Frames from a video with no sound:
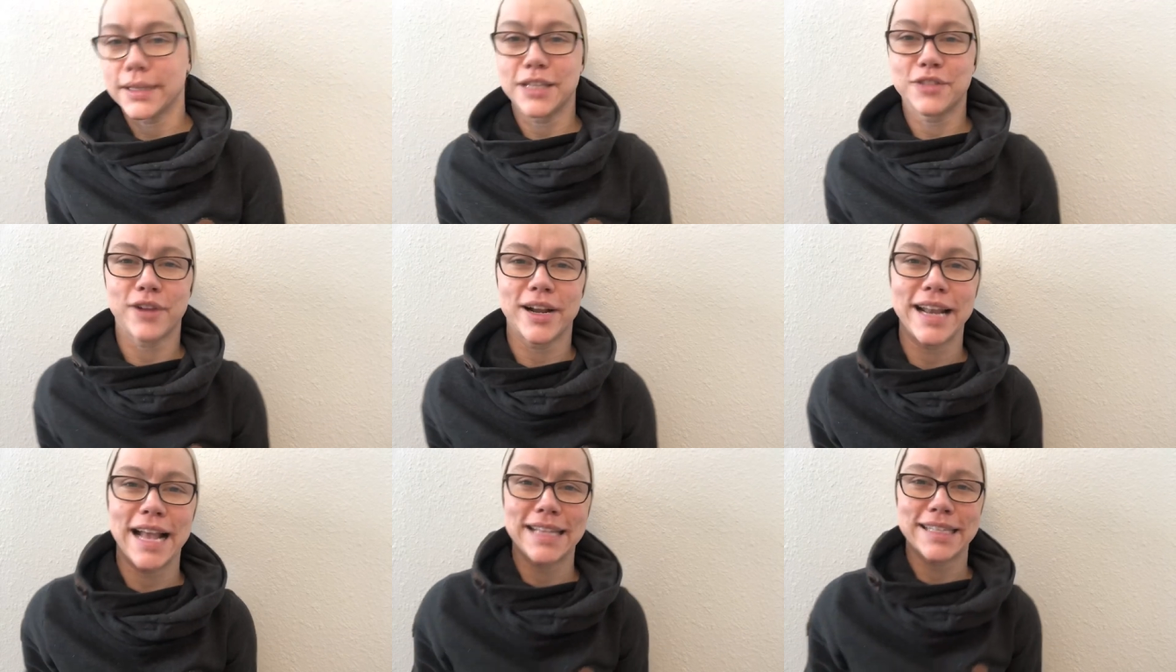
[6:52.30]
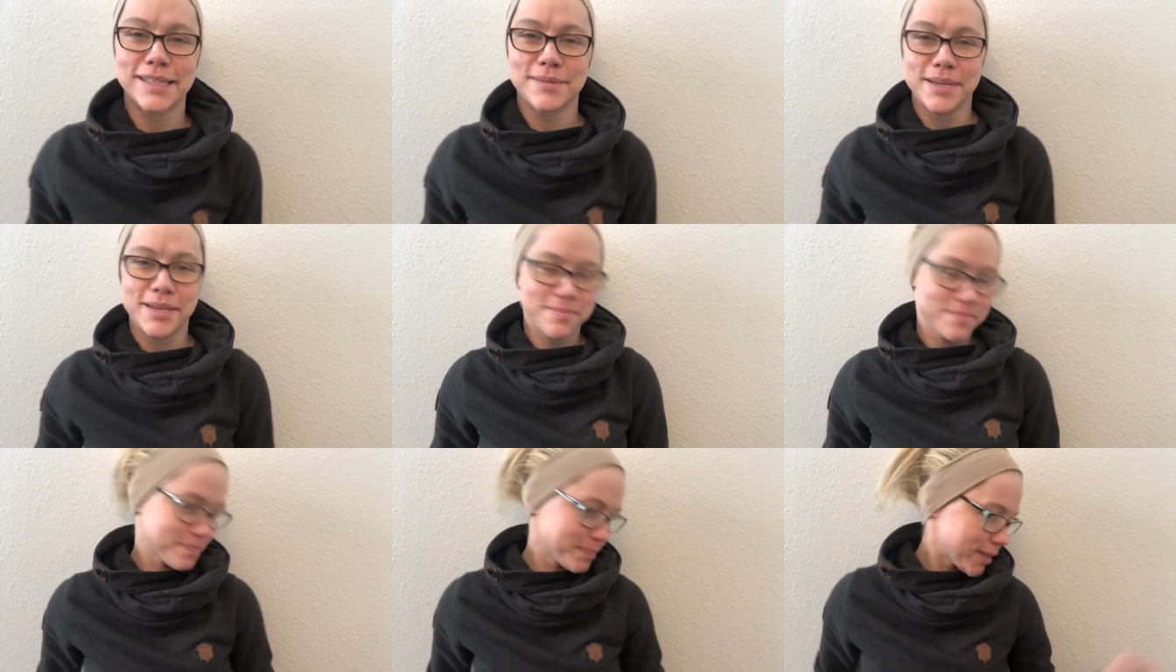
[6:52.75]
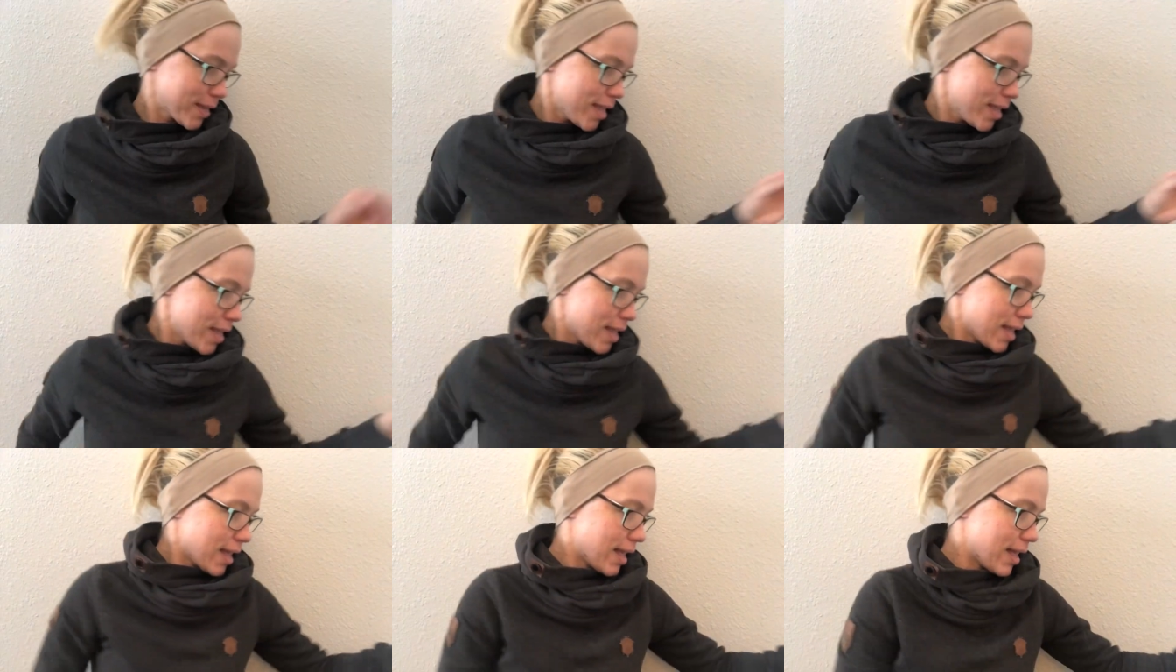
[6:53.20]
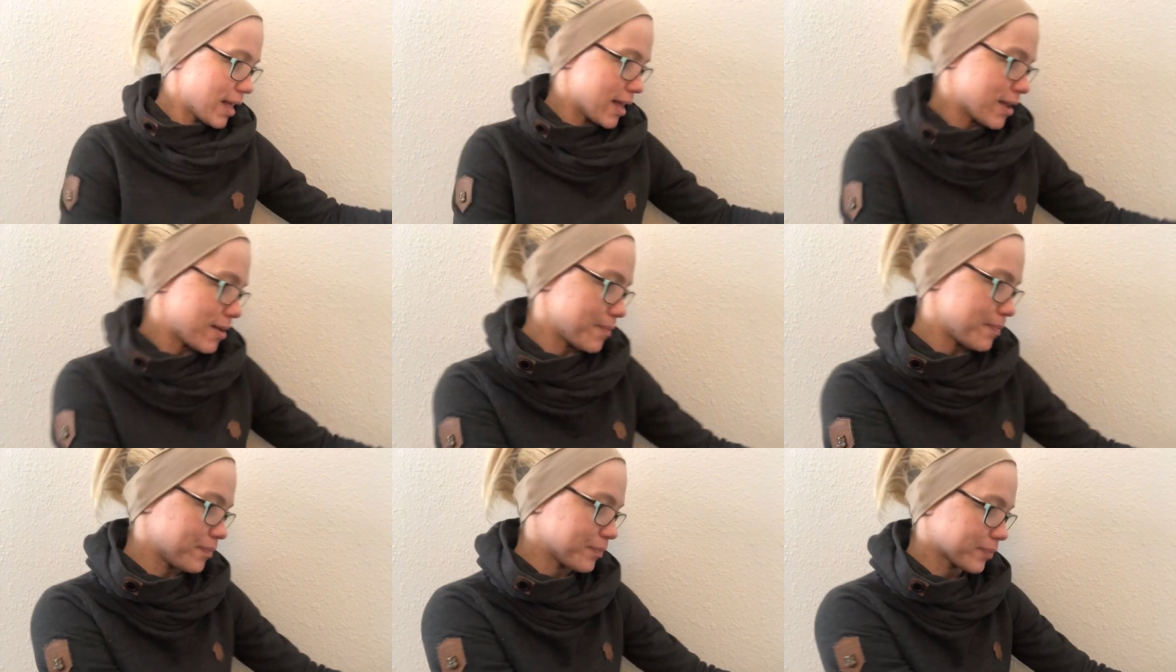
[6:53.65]
it's right next to me.
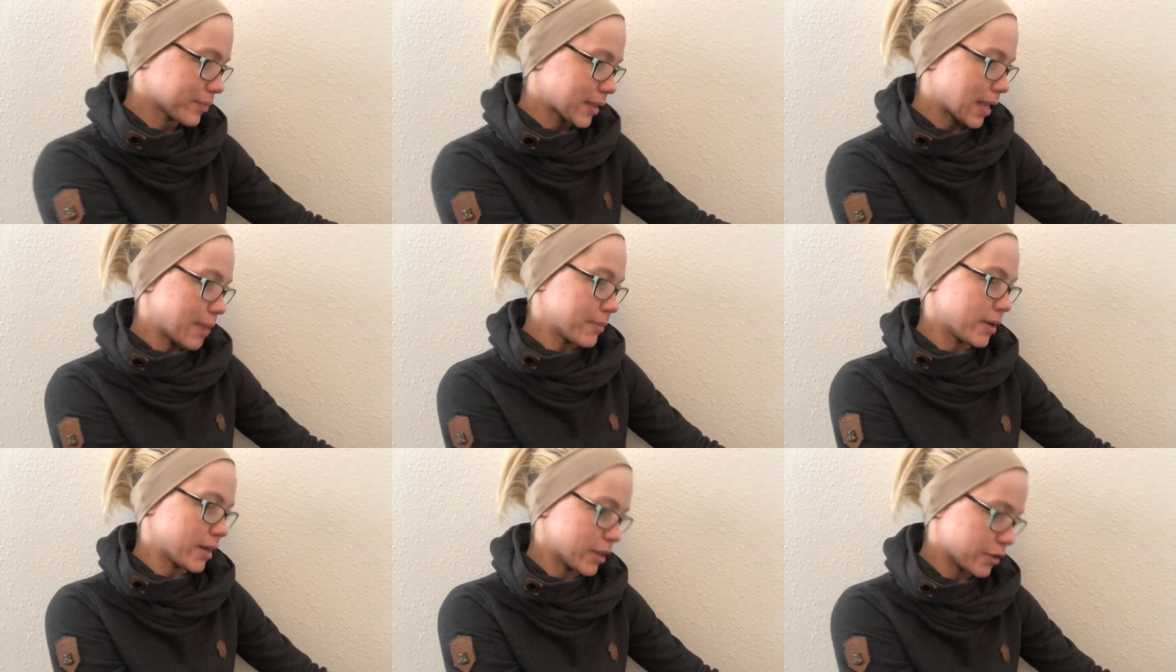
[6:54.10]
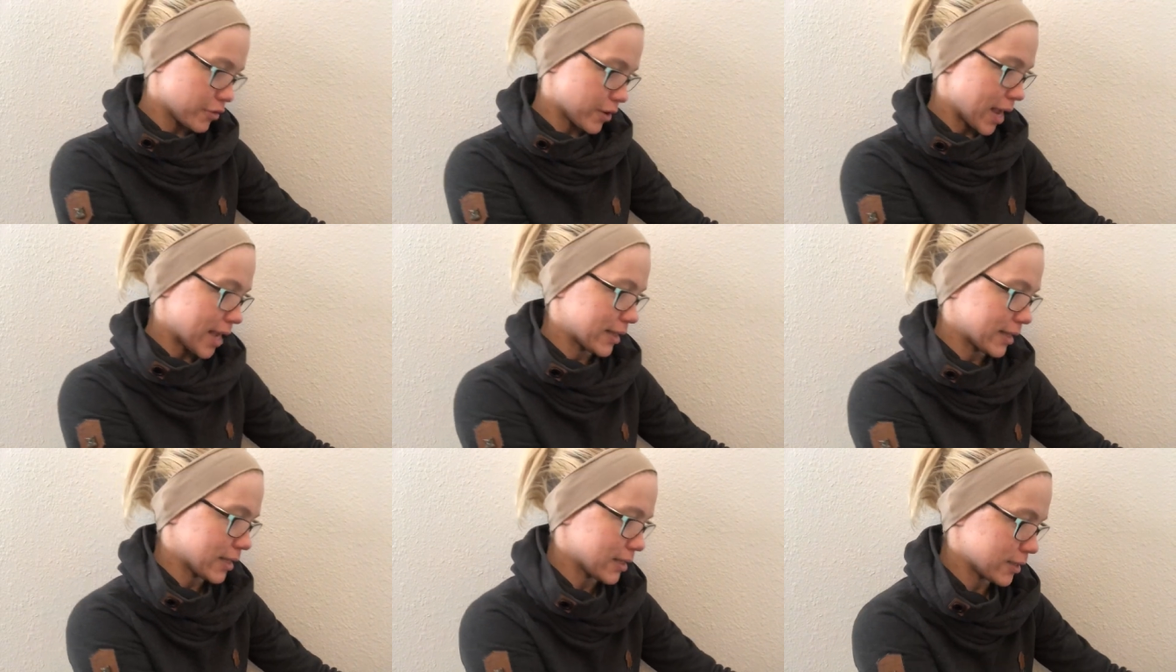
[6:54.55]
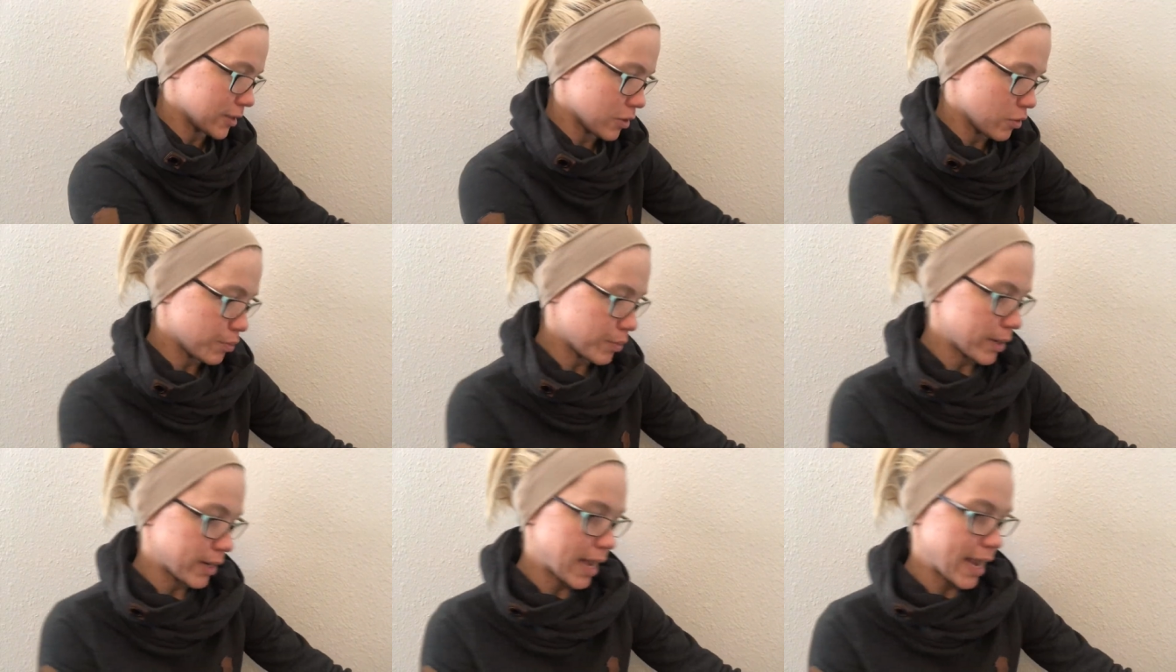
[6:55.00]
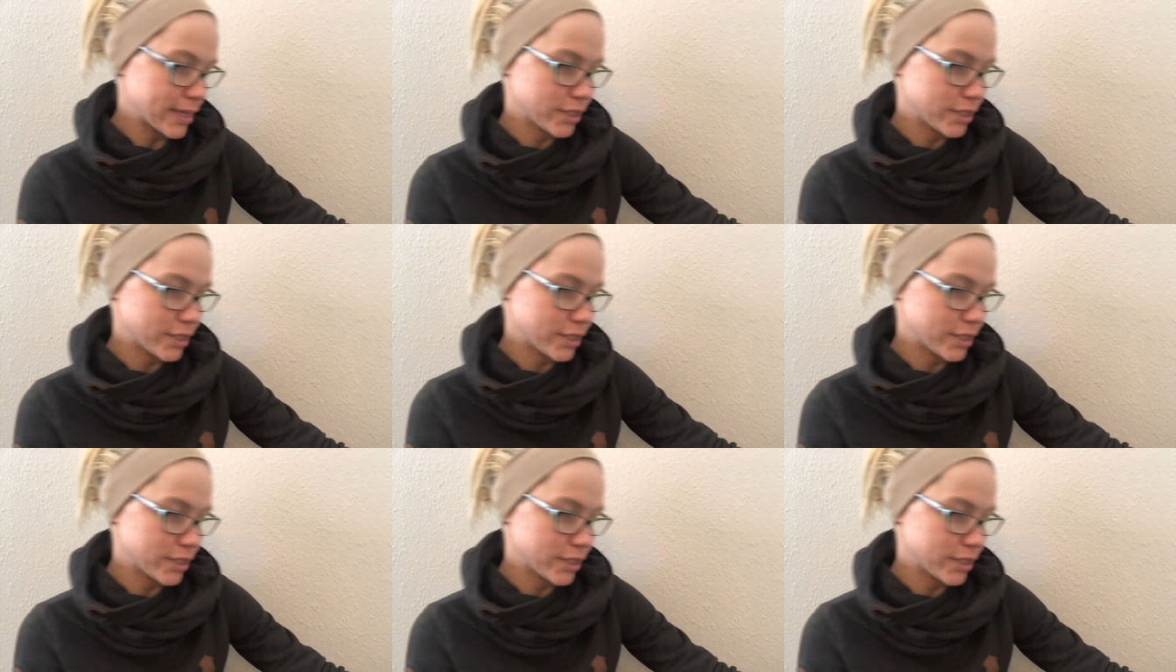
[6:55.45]
Um, I'm gonna crack this open.